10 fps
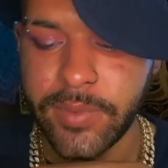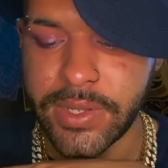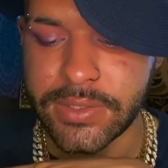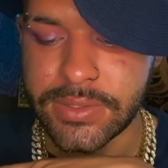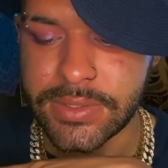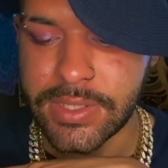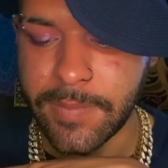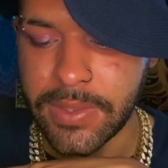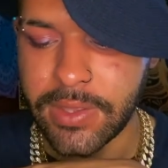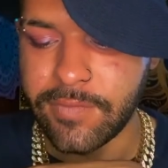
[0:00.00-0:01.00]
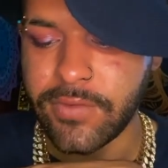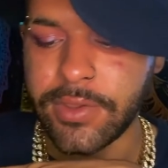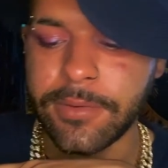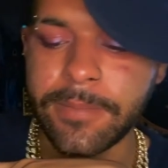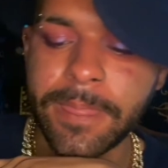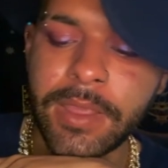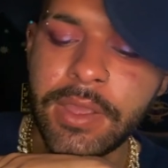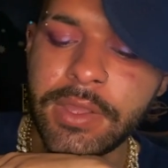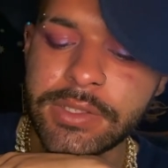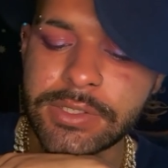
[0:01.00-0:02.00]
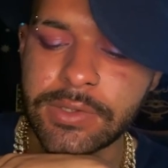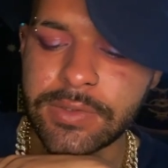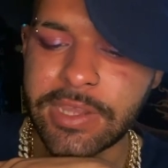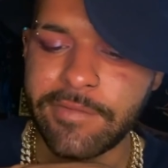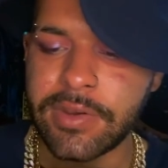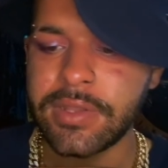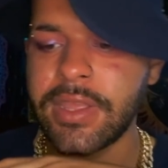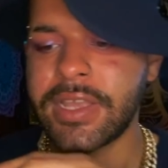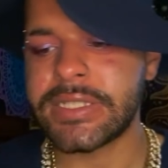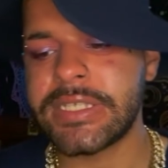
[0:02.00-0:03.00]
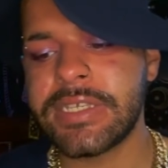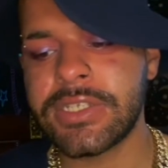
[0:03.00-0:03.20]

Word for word: Wands coming in for you. So definitely, I see